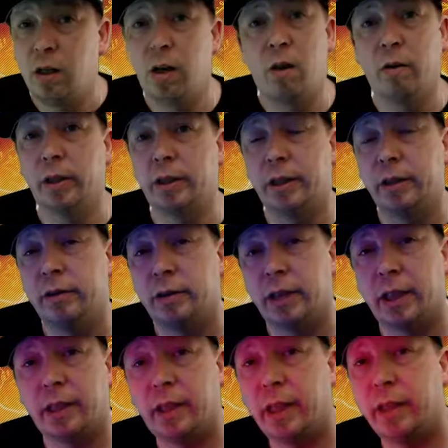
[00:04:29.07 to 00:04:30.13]
no issues.
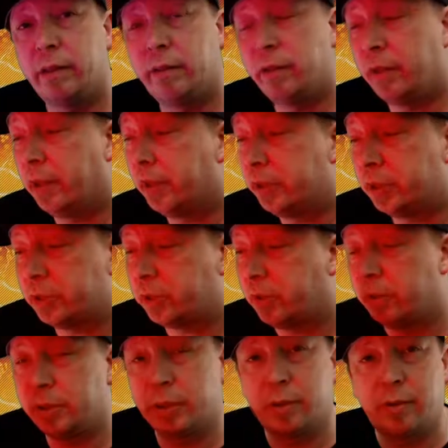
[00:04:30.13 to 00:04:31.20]
That thing, it just
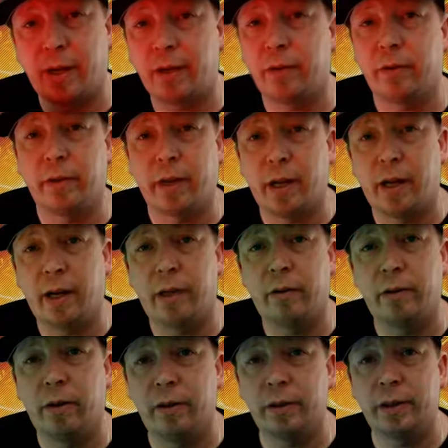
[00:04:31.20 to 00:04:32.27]
cruises right through that. I
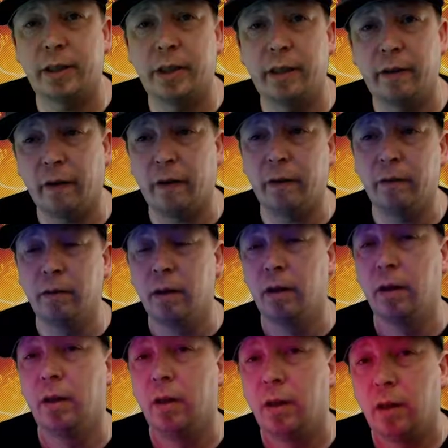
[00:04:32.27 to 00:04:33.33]
don't notice anything,
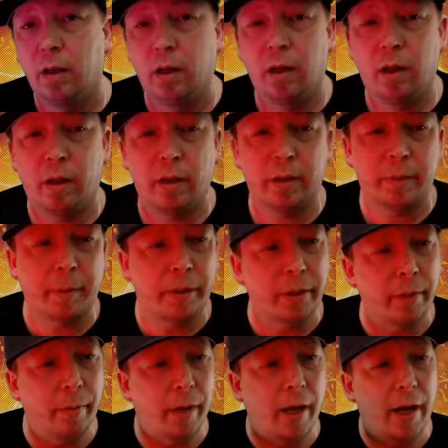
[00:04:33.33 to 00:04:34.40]

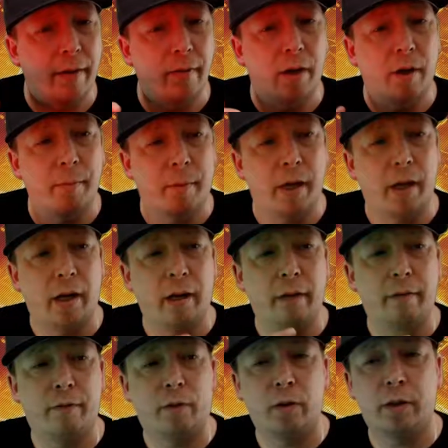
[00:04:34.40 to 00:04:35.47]
especially when I have it on
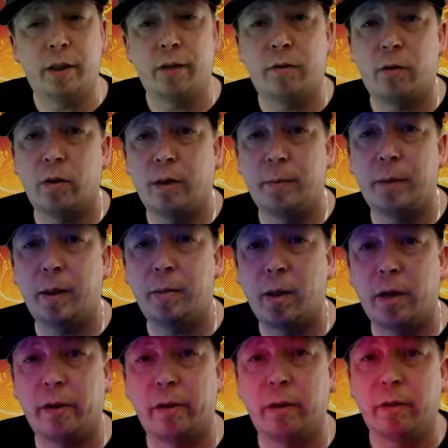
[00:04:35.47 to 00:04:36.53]
my 1440p
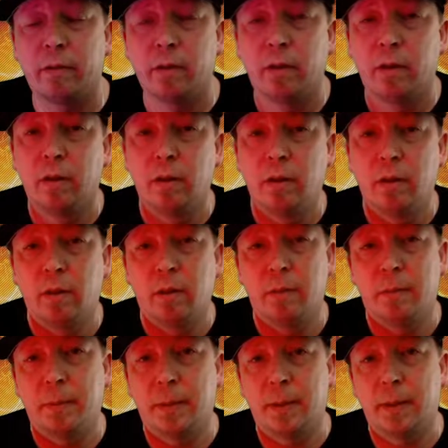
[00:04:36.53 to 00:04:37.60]
monitor
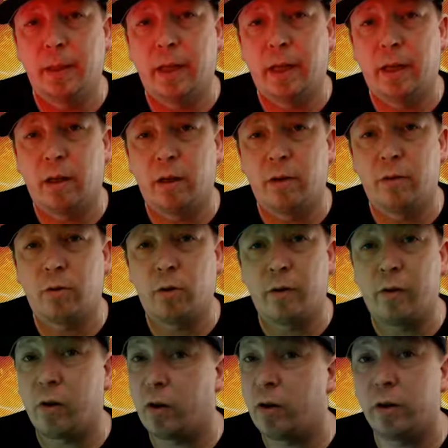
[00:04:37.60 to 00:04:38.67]
at
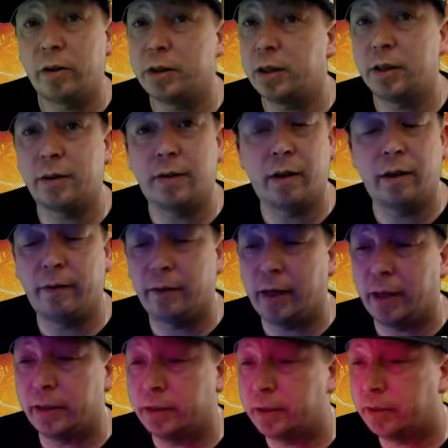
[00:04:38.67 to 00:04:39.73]
144 hertz. It's very
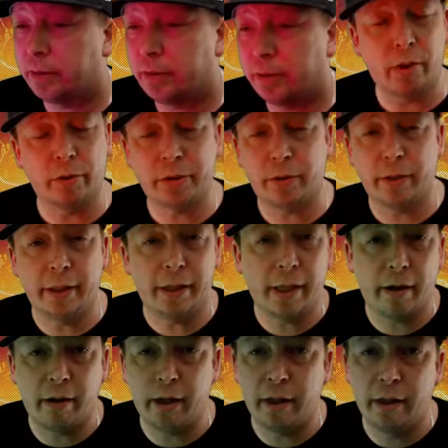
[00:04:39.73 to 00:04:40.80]
fast. No screen
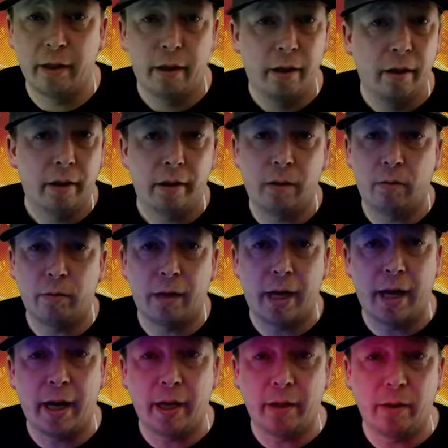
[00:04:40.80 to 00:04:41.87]
tearing, no
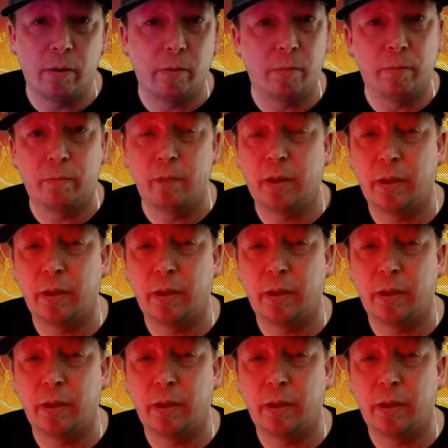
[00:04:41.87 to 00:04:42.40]
lag, no